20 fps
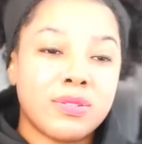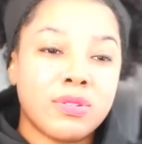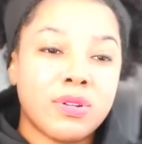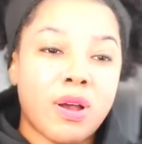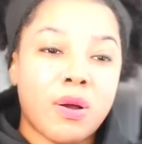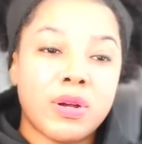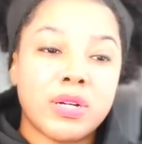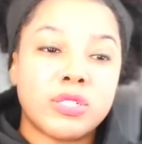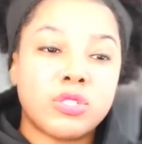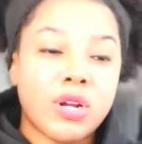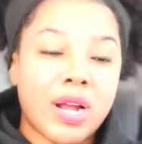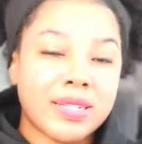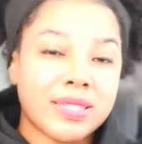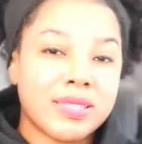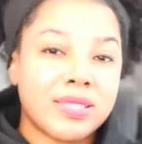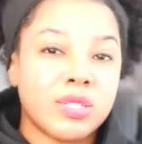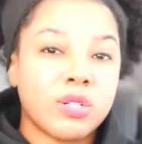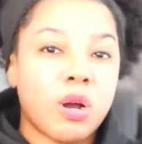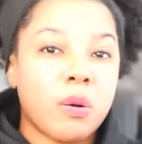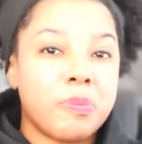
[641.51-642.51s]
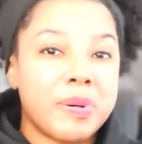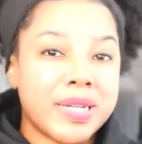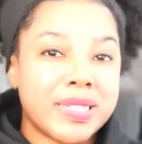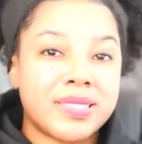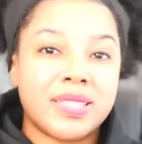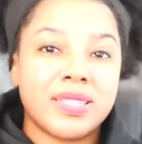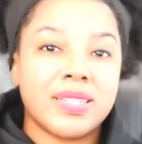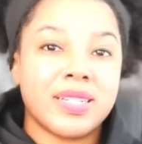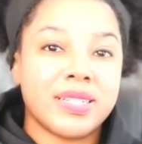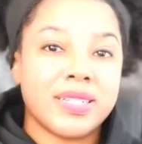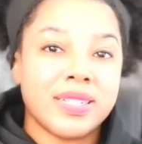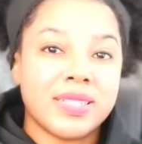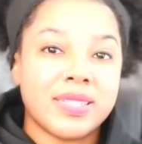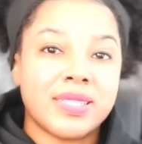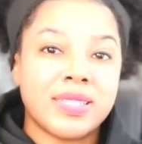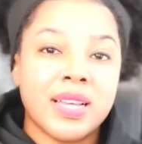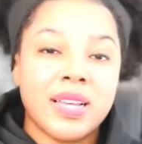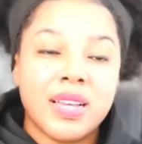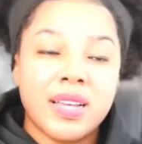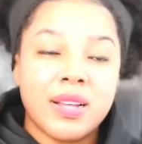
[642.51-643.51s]
you know, attracted to your
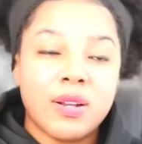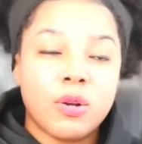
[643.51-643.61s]
bustedness,